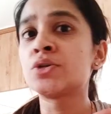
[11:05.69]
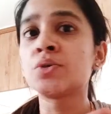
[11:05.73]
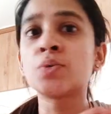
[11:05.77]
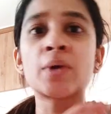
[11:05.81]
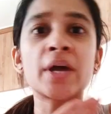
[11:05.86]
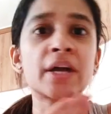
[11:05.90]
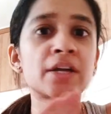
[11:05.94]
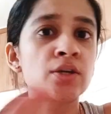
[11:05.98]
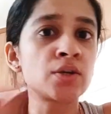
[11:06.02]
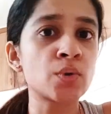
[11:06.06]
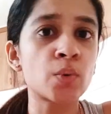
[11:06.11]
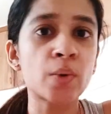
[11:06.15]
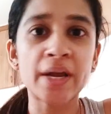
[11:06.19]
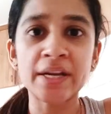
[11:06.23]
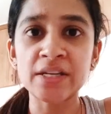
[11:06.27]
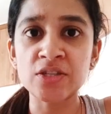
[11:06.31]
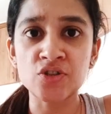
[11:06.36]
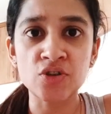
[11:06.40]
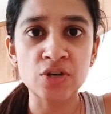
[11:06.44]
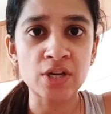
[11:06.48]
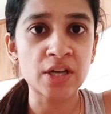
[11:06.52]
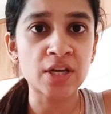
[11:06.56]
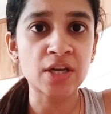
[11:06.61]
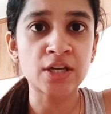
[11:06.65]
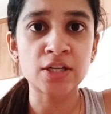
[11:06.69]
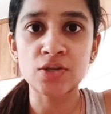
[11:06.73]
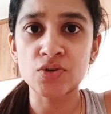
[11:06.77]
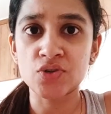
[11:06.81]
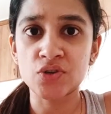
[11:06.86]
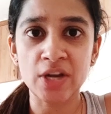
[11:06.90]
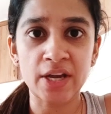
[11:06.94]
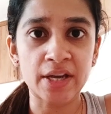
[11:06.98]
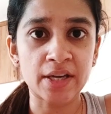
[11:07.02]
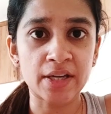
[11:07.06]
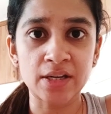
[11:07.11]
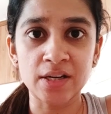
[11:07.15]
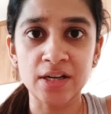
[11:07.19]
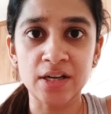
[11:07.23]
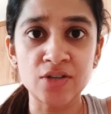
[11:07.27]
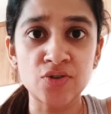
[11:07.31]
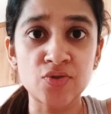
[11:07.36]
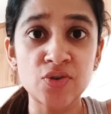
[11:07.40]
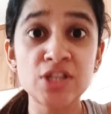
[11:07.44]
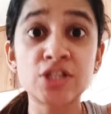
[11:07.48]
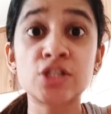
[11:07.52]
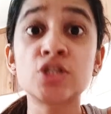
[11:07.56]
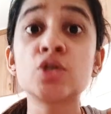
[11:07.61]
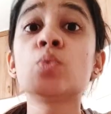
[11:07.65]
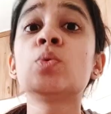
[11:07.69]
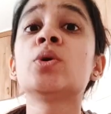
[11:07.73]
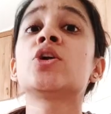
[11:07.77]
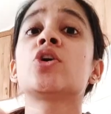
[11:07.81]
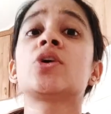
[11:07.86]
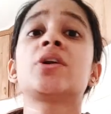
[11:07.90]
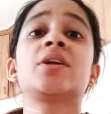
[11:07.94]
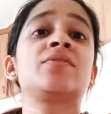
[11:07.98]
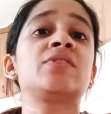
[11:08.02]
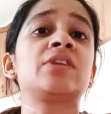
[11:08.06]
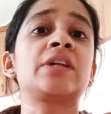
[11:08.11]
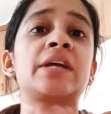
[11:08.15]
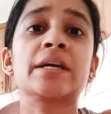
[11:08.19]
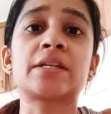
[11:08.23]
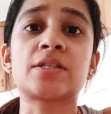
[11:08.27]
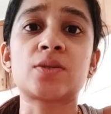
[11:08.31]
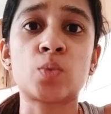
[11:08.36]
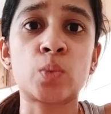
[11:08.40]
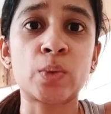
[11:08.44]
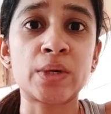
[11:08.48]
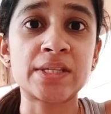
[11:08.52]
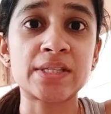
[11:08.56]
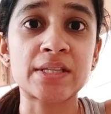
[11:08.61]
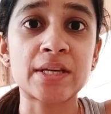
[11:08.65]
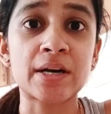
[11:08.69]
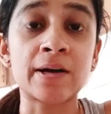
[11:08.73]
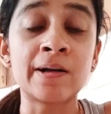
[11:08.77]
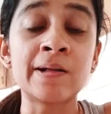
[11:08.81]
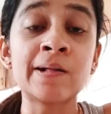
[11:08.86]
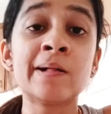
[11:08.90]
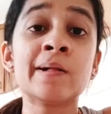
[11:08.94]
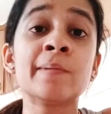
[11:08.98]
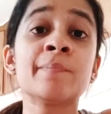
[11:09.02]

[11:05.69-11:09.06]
you get no entry into Schengen countries. You will not even get a visa.